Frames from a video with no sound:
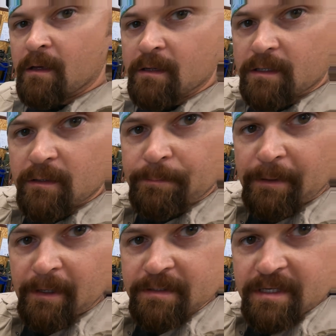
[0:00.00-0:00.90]

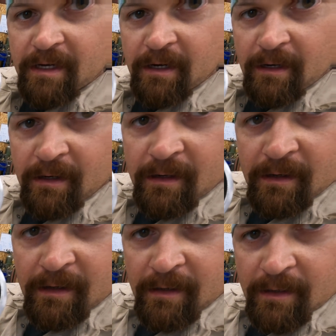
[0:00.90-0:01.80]
coupons here.
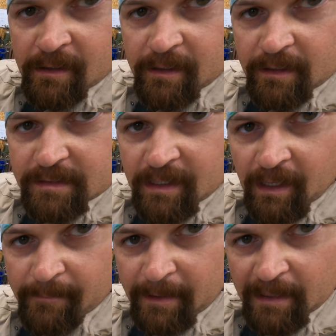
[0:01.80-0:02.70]
You can see I
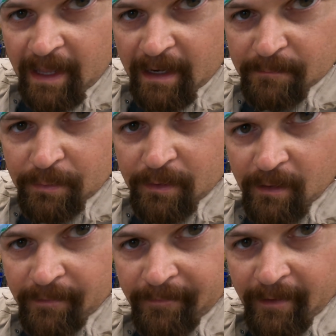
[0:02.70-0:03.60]
got my land put
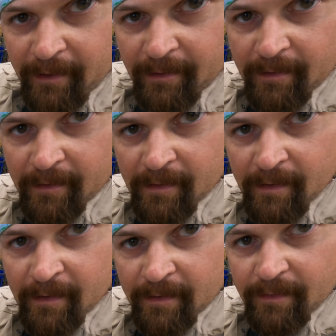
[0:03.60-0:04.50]
on there.
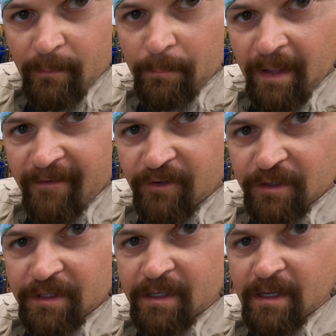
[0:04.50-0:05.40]
They're
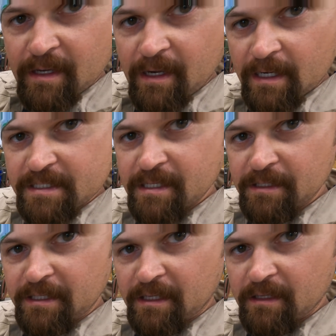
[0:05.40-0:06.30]
beveled. I still
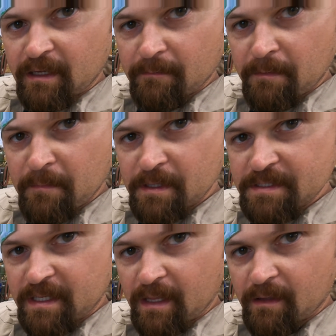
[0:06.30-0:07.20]
need to clean up the mill
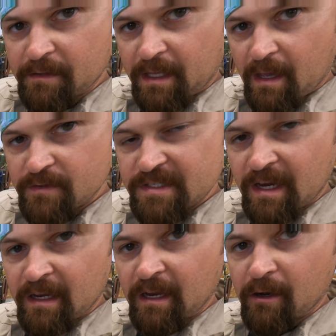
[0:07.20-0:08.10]
scale on the
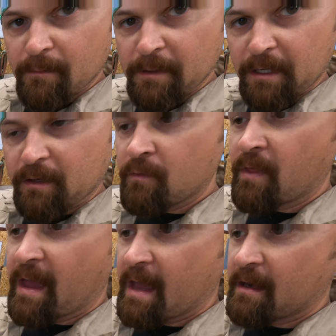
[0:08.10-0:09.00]
outside here. I'm going to do
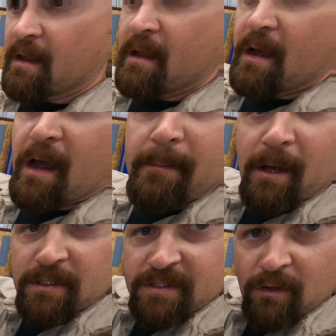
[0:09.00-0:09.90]
that. I'm
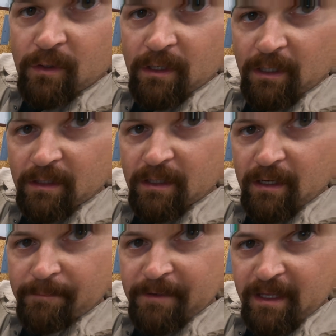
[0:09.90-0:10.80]
also going to clean
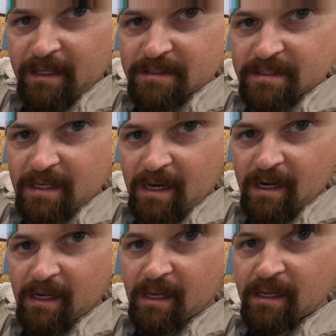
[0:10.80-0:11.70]
up the
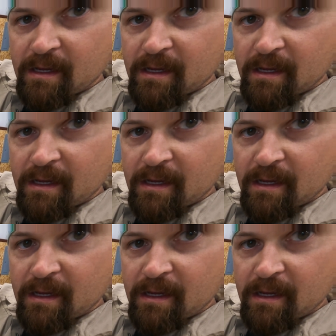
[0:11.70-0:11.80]
inside